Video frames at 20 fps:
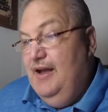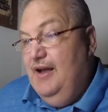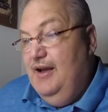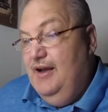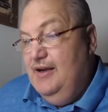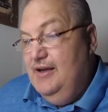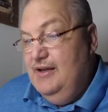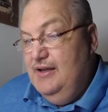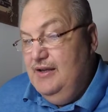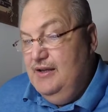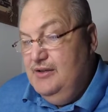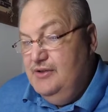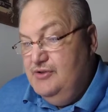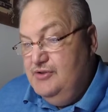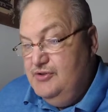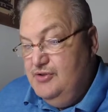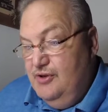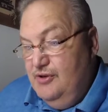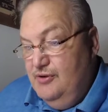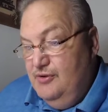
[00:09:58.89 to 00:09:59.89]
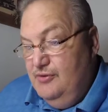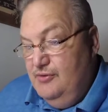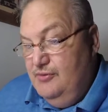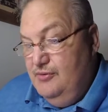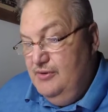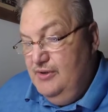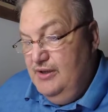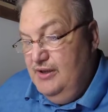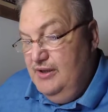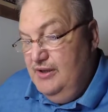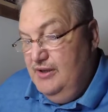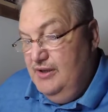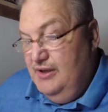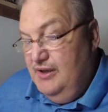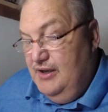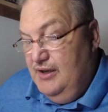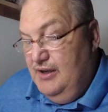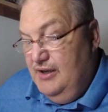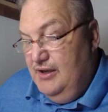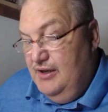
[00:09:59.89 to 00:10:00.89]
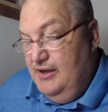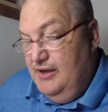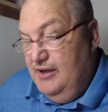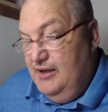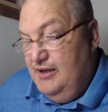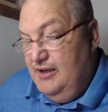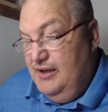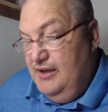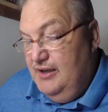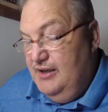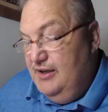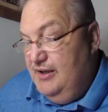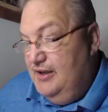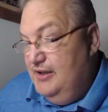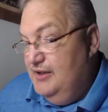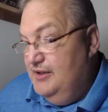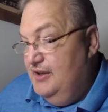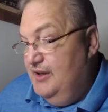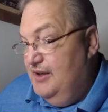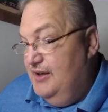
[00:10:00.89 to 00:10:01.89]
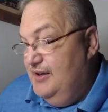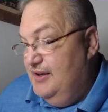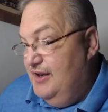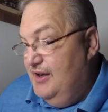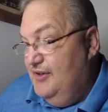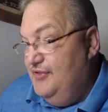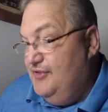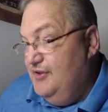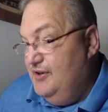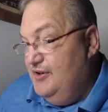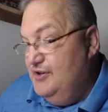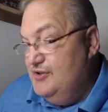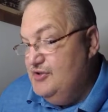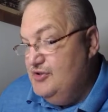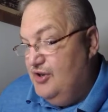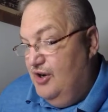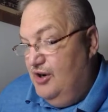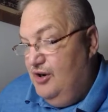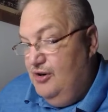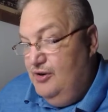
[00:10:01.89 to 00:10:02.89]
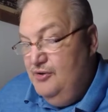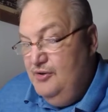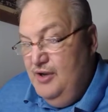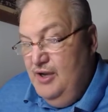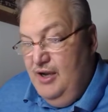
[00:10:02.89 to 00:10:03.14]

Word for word: Uh, and so he uh, again he had done nothing to Saul.